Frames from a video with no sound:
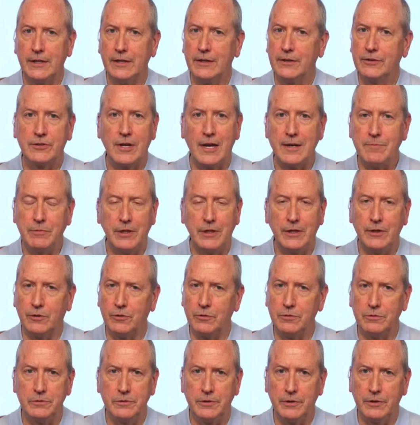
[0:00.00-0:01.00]
Same
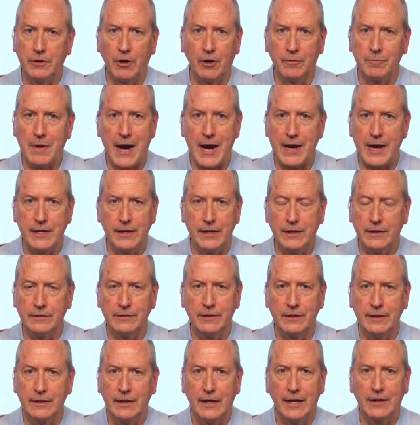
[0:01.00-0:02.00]
deal on my end.